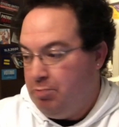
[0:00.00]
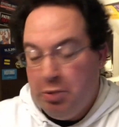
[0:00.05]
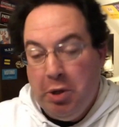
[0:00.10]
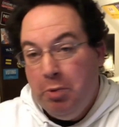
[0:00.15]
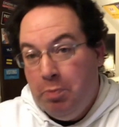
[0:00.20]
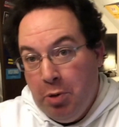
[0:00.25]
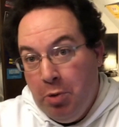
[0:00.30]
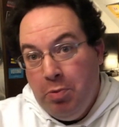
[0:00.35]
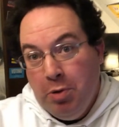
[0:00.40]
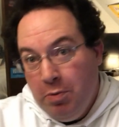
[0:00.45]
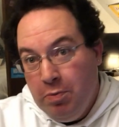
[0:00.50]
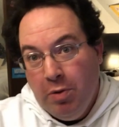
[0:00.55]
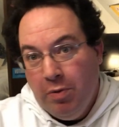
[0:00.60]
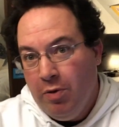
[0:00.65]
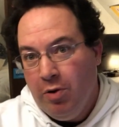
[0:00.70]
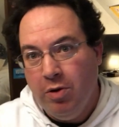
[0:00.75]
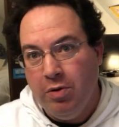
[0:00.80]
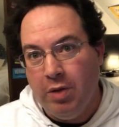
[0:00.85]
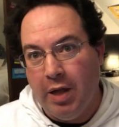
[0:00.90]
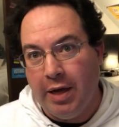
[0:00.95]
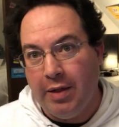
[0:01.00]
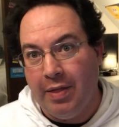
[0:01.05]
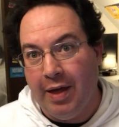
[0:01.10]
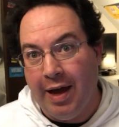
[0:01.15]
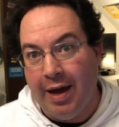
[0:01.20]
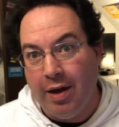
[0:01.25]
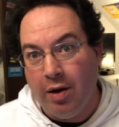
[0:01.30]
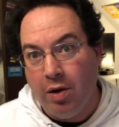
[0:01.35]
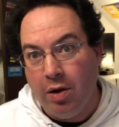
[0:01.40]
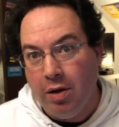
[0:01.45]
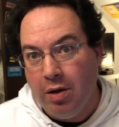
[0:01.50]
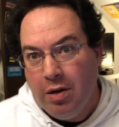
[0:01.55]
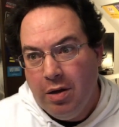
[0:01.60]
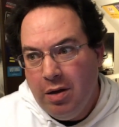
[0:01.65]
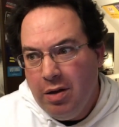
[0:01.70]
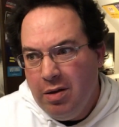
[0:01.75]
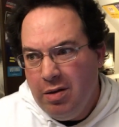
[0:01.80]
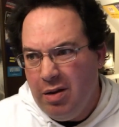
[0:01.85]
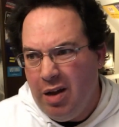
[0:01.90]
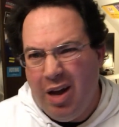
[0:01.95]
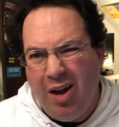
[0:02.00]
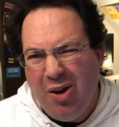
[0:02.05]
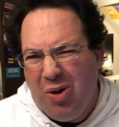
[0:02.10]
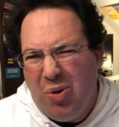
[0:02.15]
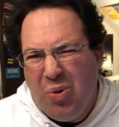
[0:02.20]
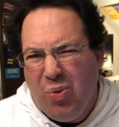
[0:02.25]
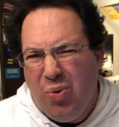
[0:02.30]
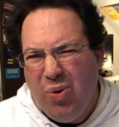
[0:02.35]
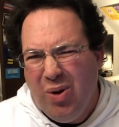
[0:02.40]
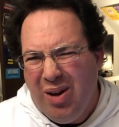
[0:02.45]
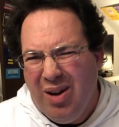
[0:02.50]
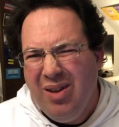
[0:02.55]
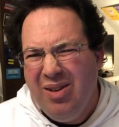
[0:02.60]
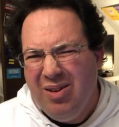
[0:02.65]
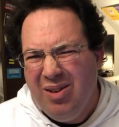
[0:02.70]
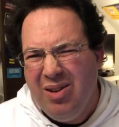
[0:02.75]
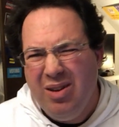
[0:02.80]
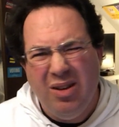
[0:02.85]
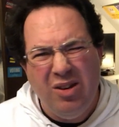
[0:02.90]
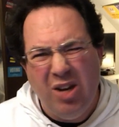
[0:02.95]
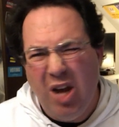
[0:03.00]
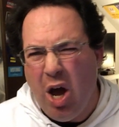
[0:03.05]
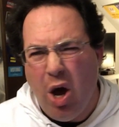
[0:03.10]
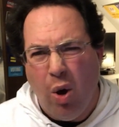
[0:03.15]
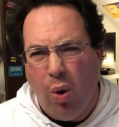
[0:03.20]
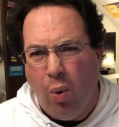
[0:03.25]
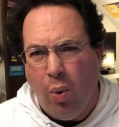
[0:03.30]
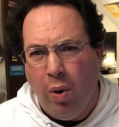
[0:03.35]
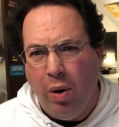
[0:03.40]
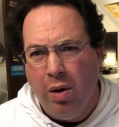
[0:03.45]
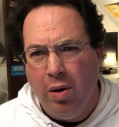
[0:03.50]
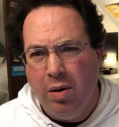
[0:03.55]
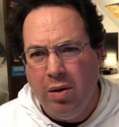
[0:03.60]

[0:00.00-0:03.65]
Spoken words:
boo boo boo boo boo like that? No. No.